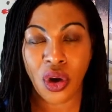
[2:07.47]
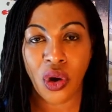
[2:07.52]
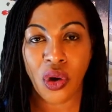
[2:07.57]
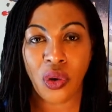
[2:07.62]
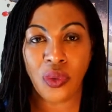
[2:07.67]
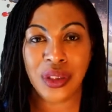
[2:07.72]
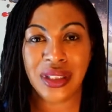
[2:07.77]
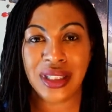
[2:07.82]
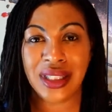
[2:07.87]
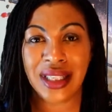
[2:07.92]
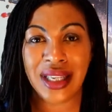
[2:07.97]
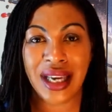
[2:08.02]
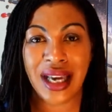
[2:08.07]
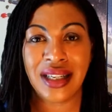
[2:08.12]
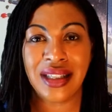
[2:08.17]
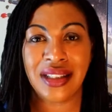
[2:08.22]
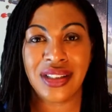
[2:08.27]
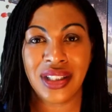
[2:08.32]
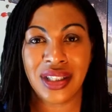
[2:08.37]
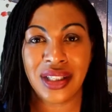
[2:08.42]
Or is it the
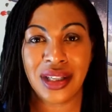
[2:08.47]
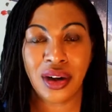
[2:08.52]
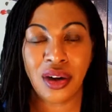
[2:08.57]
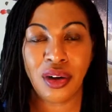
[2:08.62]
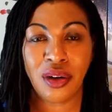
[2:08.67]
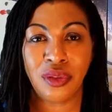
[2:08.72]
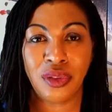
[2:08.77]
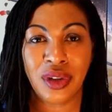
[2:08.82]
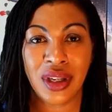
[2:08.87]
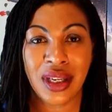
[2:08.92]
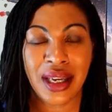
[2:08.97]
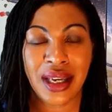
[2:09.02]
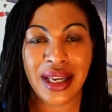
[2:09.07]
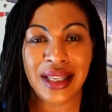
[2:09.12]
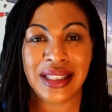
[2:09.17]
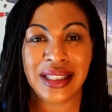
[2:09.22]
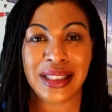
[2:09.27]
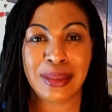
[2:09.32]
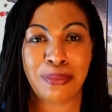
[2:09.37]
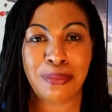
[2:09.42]
energy of
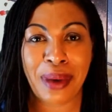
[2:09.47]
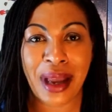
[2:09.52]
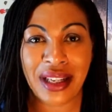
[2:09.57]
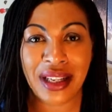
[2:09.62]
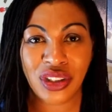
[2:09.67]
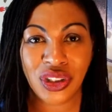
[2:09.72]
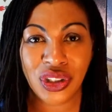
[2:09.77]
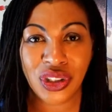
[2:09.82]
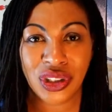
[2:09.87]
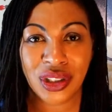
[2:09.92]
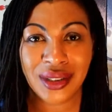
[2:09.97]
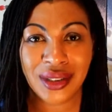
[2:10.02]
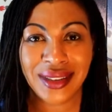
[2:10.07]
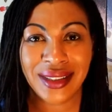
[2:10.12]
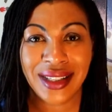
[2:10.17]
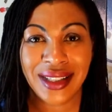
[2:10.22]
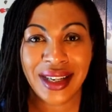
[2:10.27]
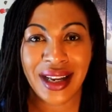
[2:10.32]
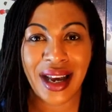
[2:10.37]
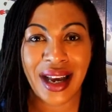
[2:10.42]

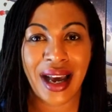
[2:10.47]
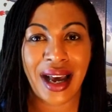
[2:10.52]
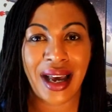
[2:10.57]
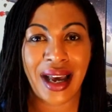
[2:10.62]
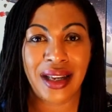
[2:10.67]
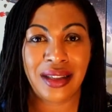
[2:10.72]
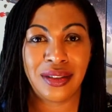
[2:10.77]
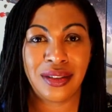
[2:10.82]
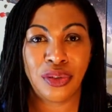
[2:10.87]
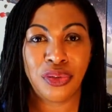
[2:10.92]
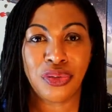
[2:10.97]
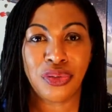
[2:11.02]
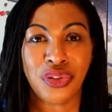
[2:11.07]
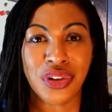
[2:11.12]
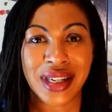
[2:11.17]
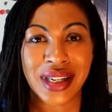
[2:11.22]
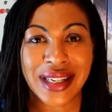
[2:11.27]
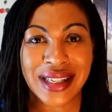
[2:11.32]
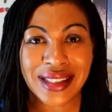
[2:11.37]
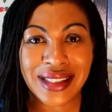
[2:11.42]
expansion and
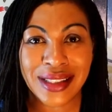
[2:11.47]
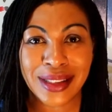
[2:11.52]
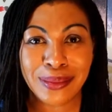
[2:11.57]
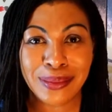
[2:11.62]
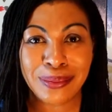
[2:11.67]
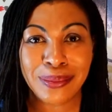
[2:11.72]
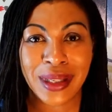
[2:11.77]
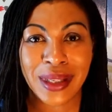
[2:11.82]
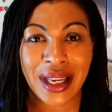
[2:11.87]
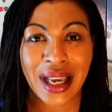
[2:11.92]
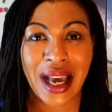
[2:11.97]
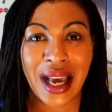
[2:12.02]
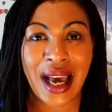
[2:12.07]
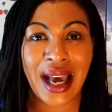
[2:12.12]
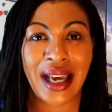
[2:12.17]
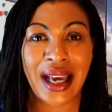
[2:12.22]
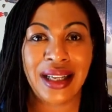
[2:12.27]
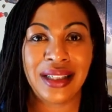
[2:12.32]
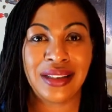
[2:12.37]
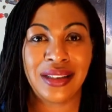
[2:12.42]
freedom
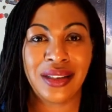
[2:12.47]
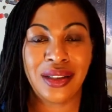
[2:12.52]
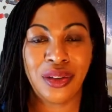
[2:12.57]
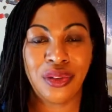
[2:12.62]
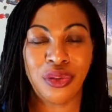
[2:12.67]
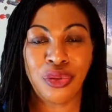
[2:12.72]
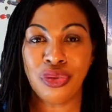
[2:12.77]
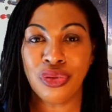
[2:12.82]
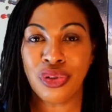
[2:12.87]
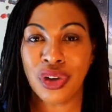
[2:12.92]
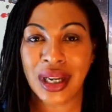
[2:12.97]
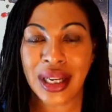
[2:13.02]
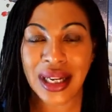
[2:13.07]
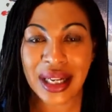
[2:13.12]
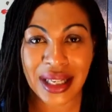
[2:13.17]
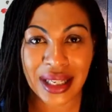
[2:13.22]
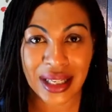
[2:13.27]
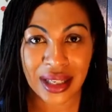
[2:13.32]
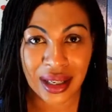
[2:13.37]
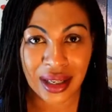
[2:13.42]
and
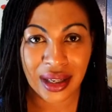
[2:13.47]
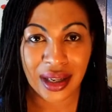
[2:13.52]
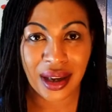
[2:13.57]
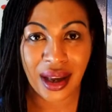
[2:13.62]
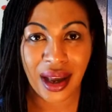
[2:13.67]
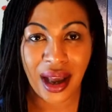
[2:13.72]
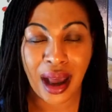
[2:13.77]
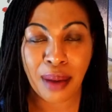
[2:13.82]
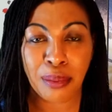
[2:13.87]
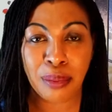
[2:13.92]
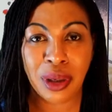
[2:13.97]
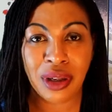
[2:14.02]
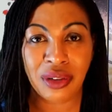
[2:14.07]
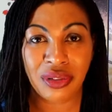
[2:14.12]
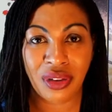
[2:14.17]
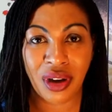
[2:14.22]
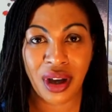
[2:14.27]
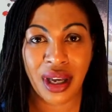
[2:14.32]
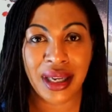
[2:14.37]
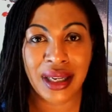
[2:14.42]
really
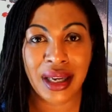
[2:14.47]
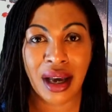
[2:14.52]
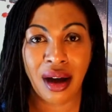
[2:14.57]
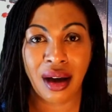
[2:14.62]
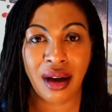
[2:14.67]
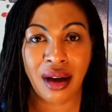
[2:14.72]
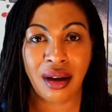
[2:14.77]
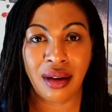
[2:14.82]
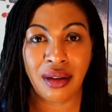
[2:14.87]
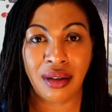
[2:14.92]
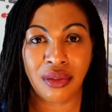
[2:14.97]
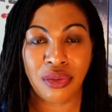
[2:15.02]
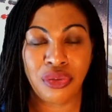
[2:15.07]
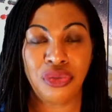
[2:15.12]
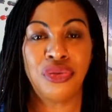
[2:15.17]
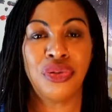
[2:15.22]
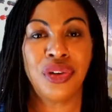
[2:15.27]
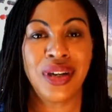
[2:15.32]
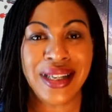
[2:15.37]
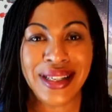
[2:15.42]
amplifying our
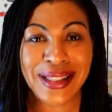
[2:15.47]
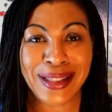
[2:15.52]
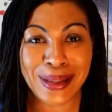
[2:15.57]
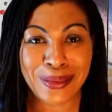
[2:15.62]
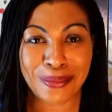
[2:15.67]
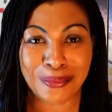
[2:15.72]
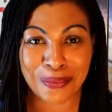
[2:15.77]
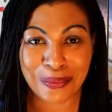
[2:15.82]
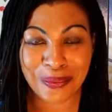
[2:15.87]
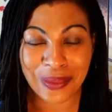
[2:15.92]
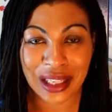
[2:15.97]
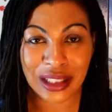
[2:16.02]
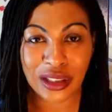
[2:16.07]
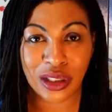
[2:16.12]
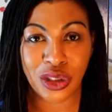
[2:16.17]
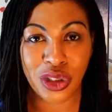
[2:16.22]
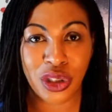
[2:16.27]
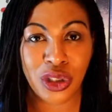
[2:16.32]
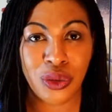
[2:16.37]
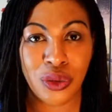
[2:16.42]
freedom
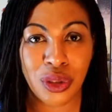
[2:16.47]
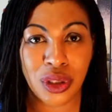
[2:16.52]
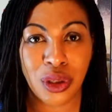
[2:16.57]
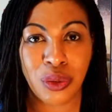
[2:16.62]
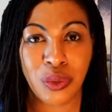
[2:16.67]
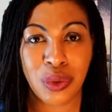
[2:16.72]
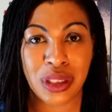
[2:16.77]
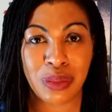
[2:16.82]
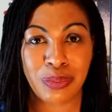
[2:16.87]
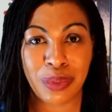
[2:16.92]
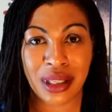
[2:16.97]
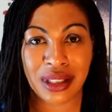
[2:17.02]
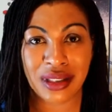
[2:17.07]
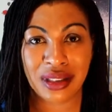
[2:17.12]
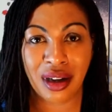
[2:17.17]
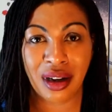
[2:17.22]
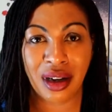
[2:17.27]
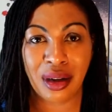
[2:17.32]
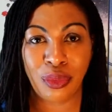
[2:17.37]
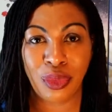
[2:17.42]
to choose who we spend
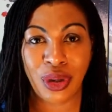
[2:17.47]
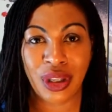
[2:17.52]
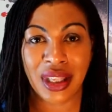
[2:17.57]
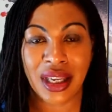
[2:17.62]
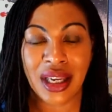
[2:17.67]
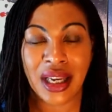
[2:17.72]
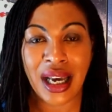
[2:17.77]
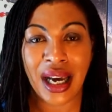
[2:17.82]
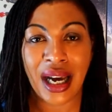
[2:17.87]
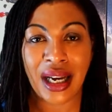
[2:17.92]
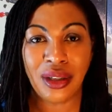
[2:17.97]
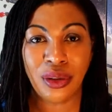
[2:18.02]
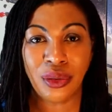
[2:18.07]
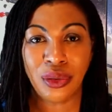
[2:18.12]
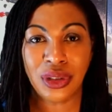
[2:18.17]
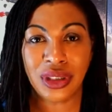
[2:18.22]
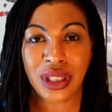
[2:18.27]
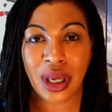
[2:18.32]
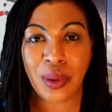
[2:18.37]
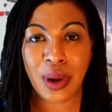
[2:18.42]
time with, and
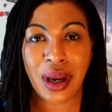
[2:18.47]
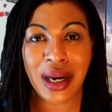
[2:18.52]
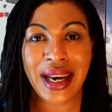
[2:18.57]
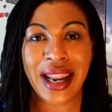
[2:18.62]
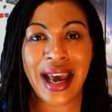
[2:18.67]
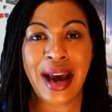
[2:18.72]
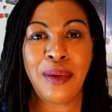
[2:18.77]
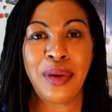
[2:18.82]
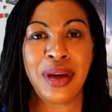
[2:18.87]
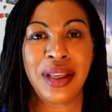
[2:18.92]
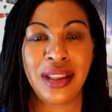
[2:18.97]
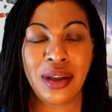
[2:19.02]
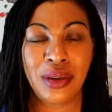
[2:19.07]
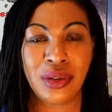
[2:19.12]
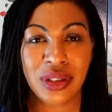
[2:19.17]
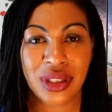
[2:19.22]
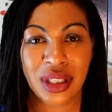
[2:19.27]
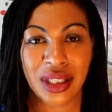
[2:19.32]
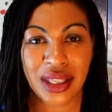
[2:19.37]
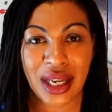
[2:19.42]
also allowing
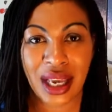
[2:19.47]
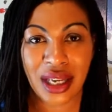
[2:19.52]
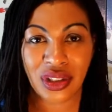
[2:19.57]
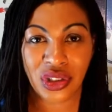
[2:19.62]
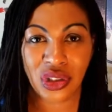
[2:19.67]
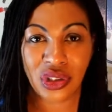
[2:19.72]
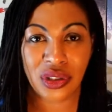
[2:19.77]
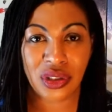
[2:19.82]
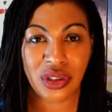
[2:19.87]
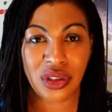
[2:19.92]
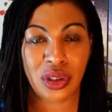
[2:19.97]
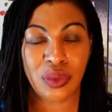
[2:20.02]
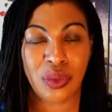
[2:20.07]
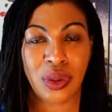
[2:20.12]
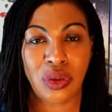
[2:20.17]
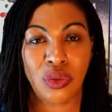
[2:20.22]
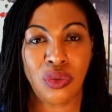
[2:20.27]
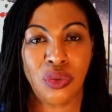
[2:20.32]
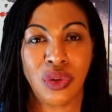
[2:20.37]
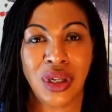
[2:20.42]
those connections to
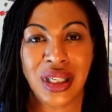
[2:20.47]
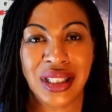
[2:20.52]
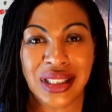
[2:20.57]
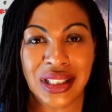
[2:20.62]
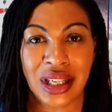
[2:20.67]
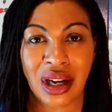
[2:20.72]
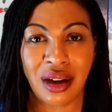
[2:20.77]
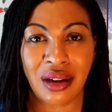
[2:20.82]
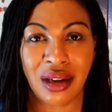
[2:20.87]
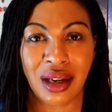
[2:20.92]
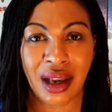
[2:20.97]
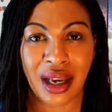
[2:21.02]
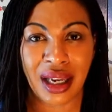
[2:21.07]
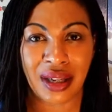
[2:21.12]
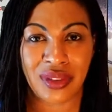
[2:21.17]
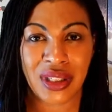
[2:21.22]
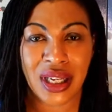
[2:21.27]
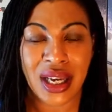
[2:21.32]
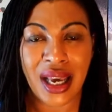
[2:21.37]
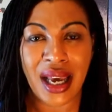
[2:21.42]
enrich our
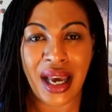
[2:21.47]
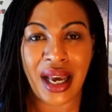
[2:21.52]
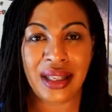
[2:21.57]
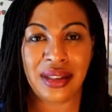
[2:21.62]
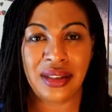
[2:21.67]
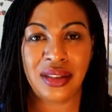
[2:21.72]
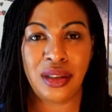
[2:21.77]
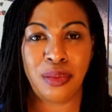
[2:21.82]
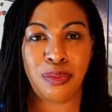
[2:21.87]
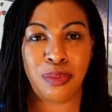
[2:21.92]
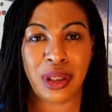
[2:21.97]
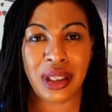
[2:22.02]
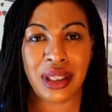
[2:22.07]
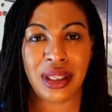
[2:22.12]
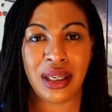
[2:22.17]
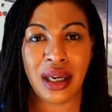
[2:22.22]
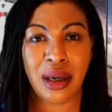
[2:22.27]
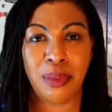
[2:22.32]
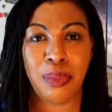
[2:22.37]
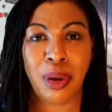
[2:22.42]
lives and to
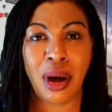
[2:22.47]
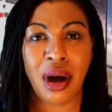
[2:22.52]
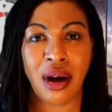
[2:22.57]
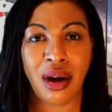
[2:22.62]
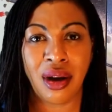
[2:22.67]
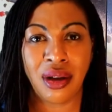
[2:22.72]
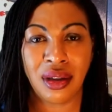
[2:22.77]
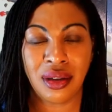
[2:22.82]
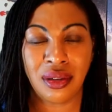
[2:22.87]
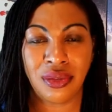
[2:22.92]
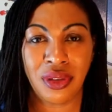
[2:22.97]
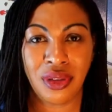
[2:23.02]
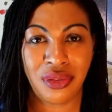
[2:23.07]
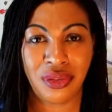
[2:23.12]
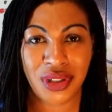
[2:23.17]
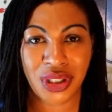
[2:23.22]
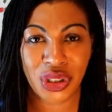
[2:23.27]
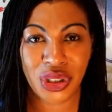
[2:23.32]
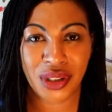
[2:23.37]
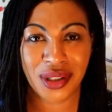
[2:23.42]
be a part of the
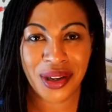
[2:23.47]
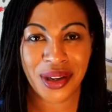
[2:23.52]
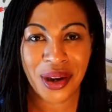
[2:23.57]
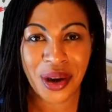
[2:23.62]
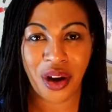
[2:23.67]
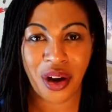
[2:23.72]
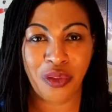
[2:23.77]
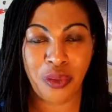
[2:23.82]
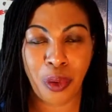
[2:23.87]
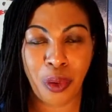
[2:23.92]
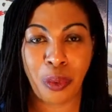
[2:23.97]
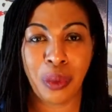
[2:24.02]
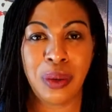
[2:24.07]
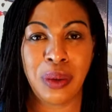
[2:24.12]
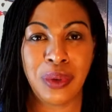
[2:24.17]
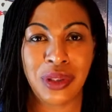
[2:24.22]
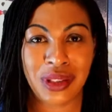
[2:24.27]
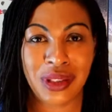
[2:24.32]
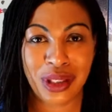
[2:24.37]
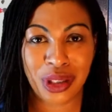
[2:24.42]
vision of what we
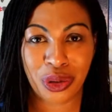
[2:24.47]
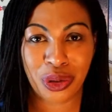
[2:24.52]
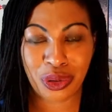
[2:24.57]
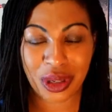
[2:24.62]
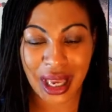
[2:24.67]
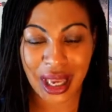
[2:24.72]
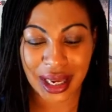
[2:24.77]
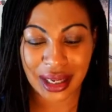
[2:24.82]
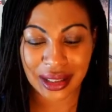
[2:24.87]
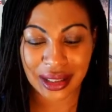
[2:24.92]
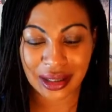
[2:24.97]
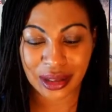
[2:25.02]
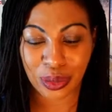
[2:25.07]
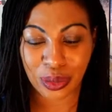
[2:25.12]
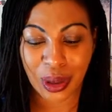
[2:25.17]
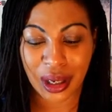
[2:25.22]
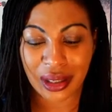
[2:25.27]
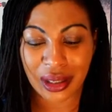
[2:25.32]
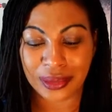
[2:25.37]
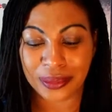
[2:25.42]
want to create as
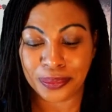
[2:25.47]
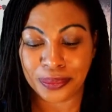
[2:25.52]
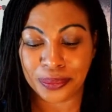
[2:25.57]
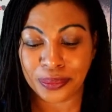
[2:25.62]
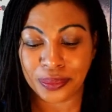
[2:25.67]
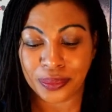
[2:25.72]
well?